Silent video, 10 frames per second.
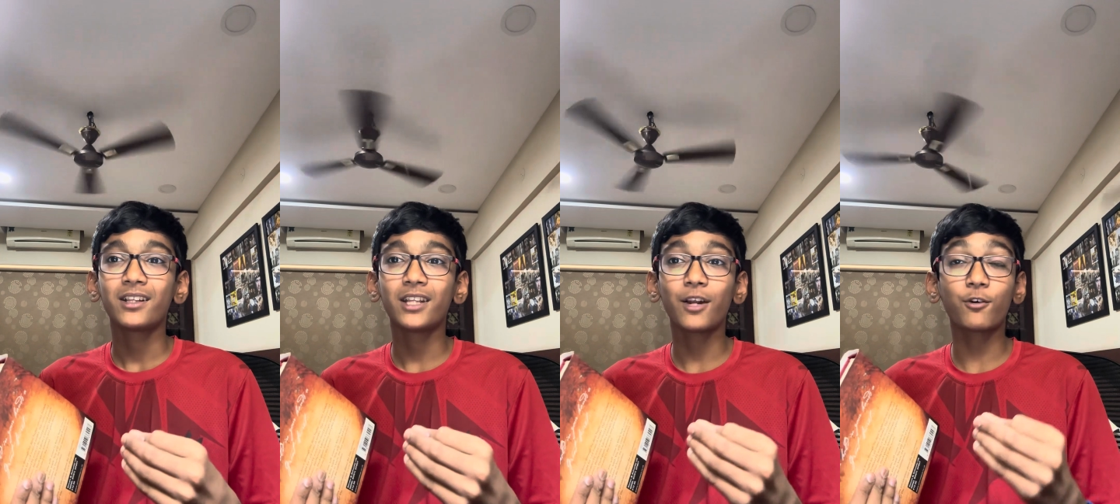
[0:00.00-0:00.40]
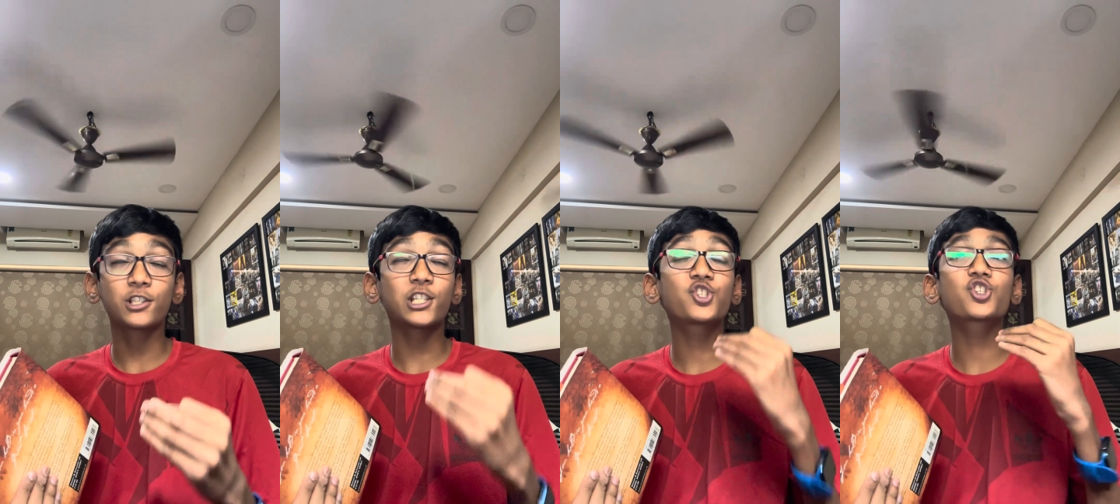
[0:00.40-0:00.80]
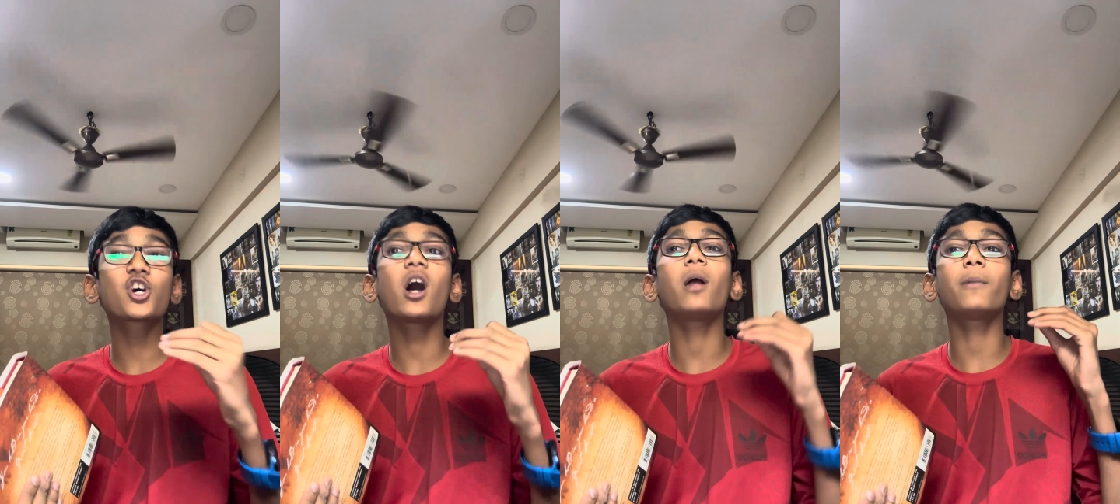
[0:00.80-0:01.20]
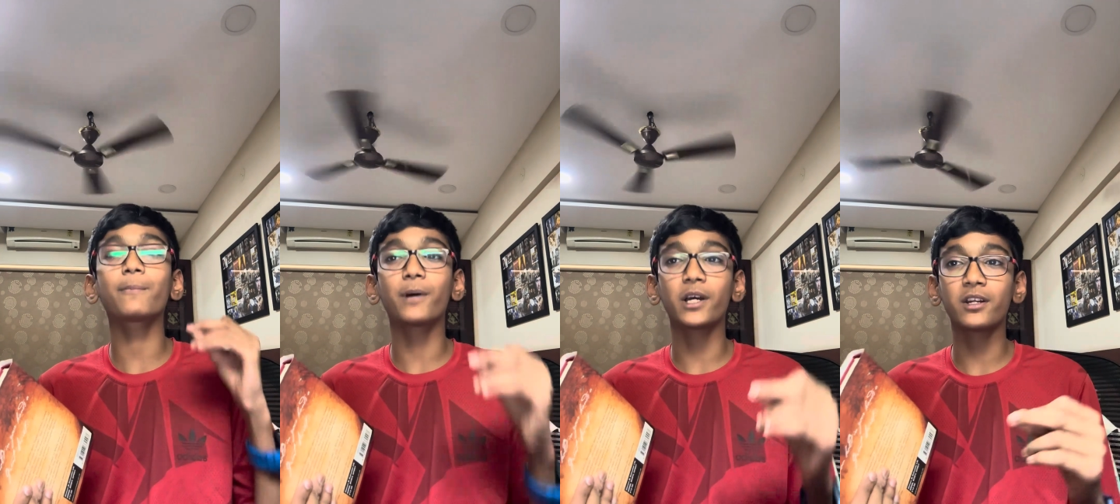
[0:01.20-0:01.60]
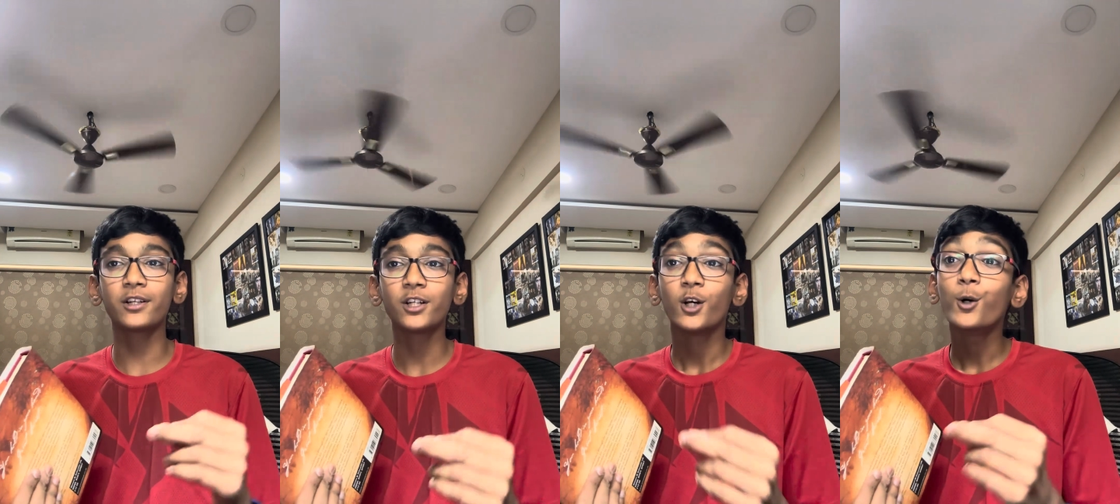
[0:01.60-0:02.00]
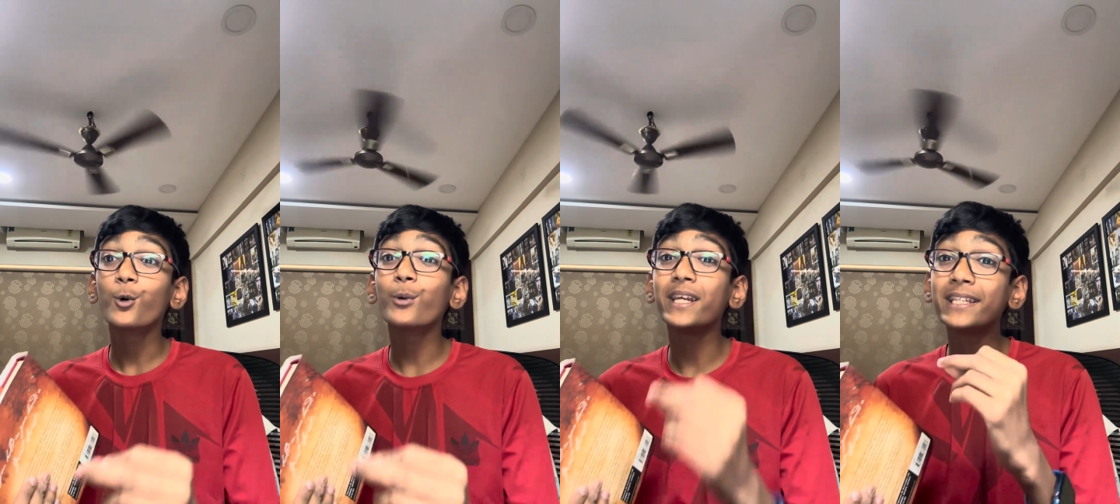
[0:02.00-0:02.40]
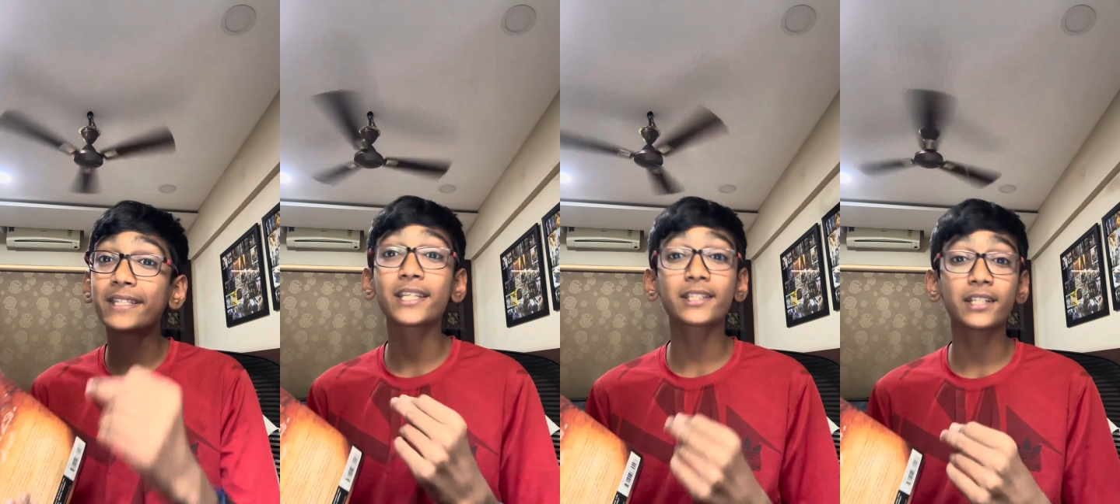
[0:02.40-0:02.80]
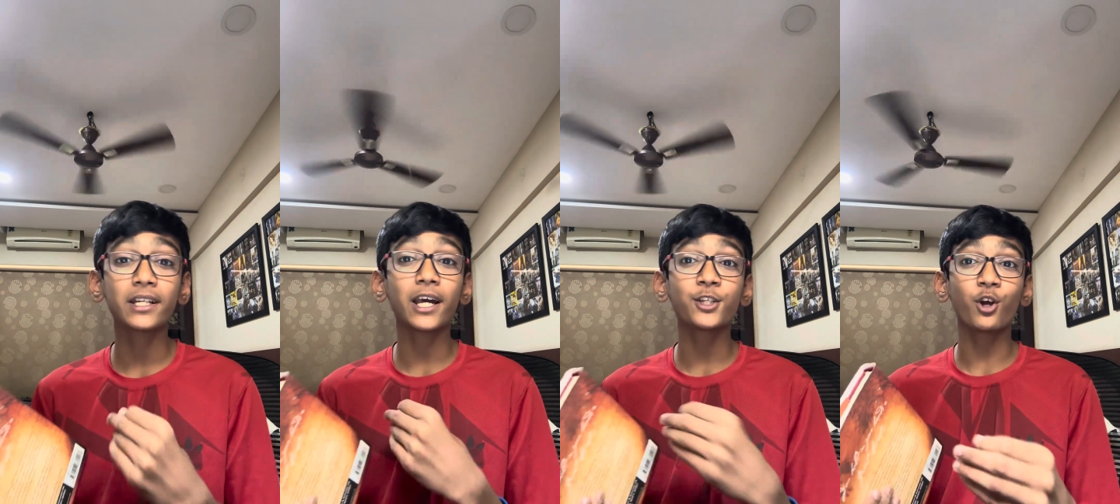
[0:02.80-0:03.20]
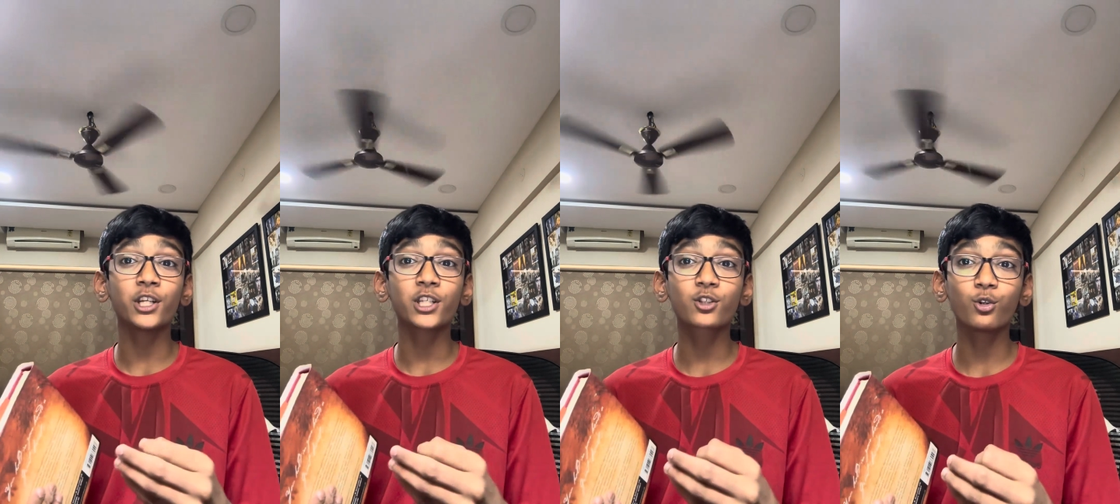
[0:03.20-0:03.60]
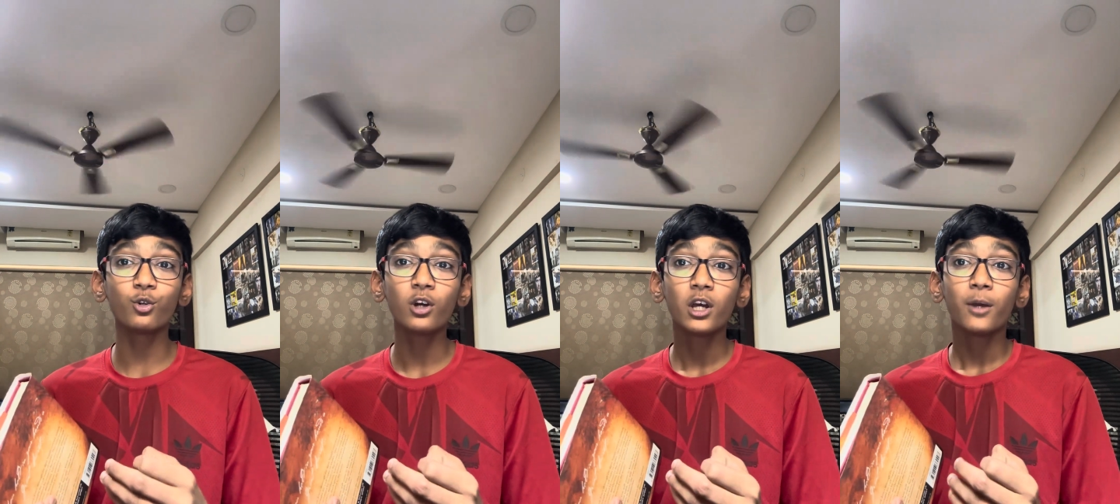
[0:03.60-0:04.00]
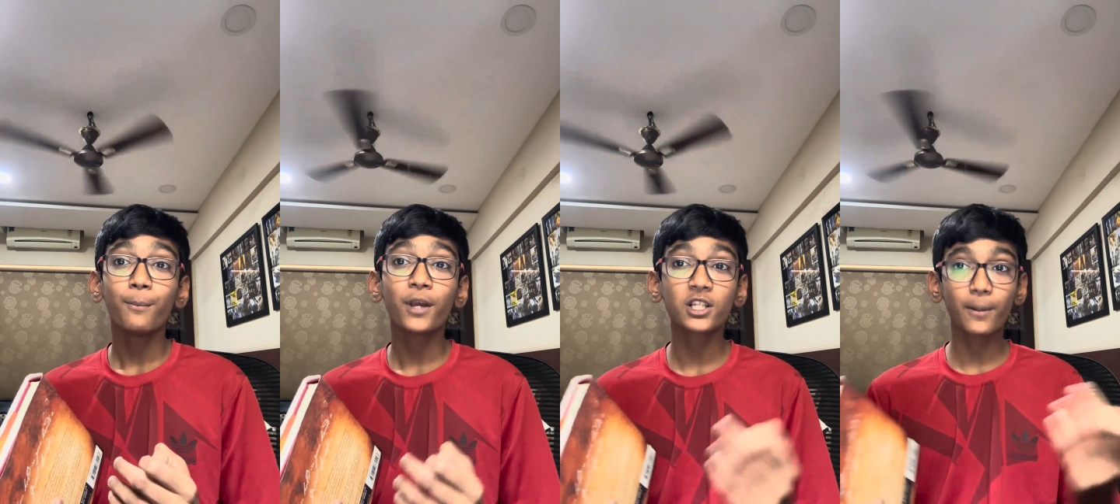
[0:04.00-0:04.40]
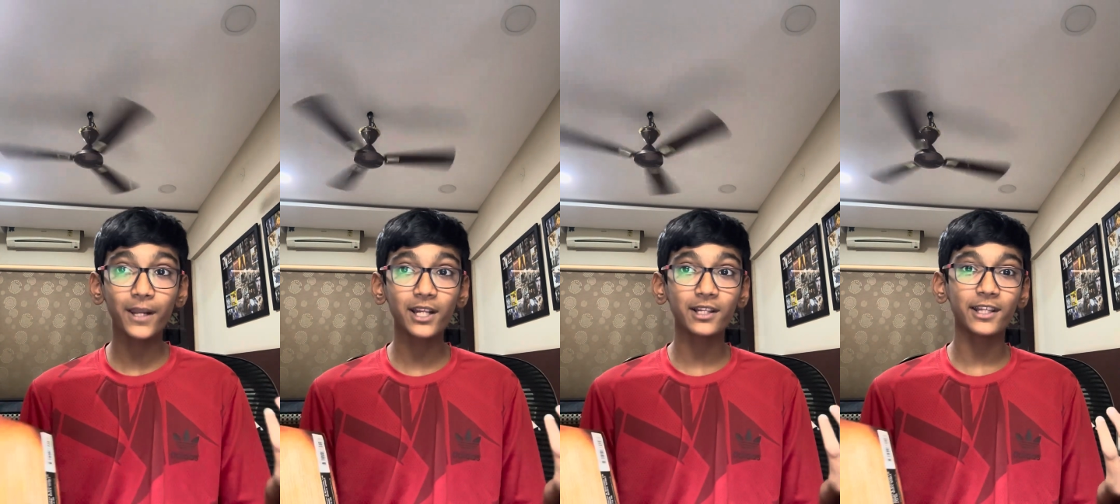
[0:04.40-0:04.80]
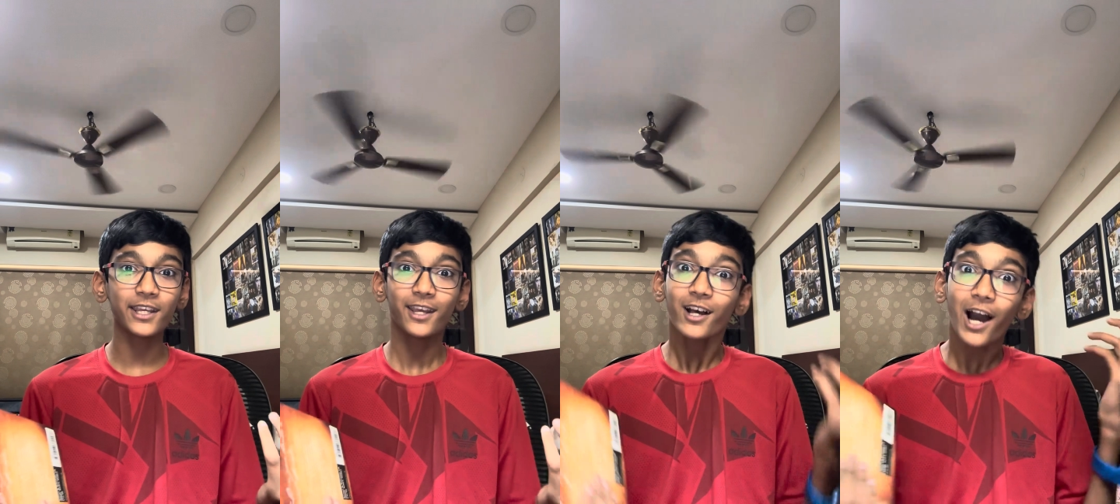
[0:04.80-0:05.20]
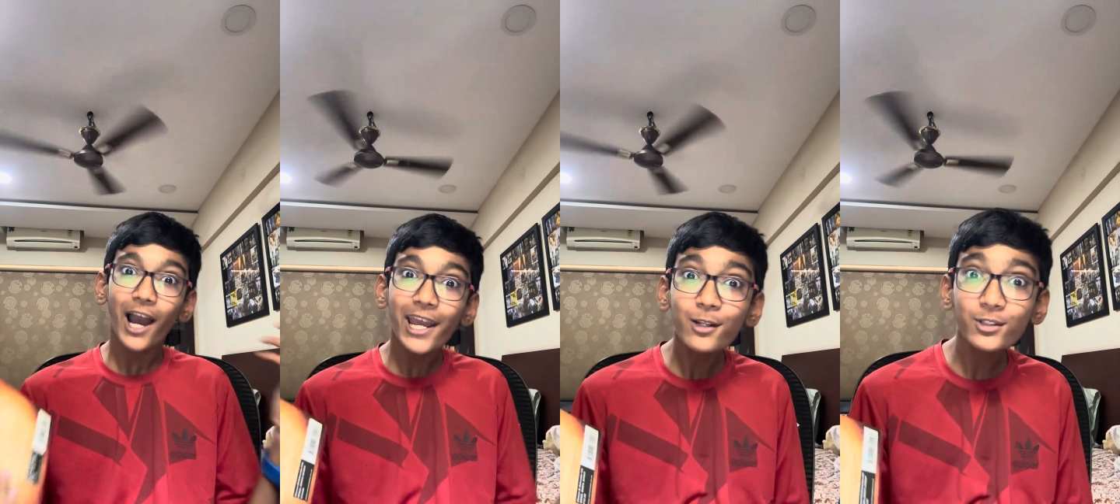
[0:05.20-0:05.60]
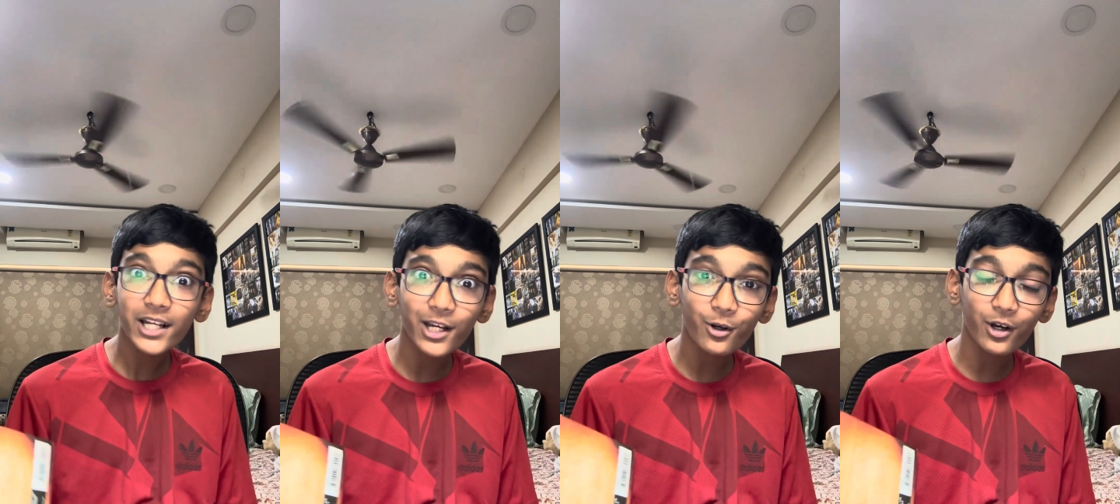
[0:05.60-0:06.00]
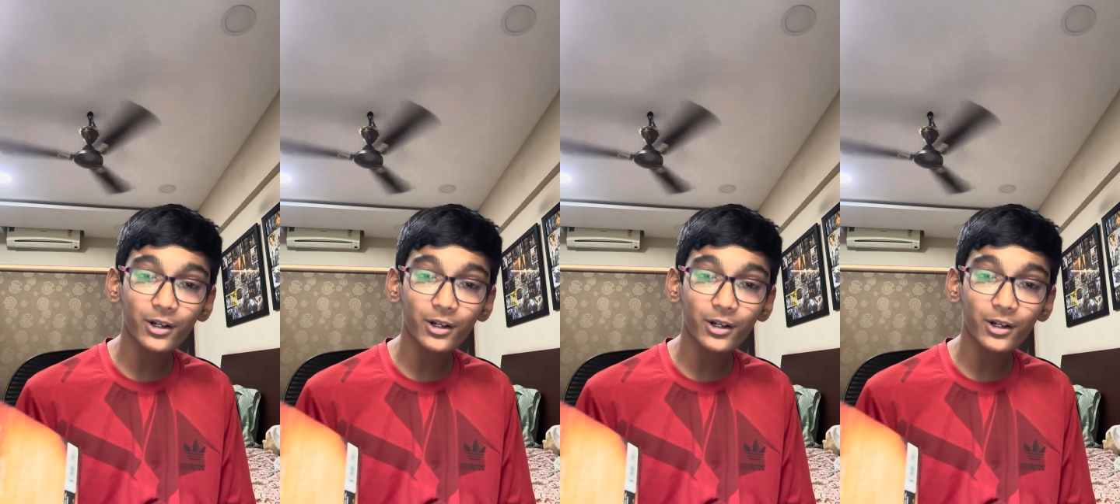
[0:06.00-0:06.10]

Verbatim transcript: There was this charming pilot who insisted I join his crew because apparently I look like I,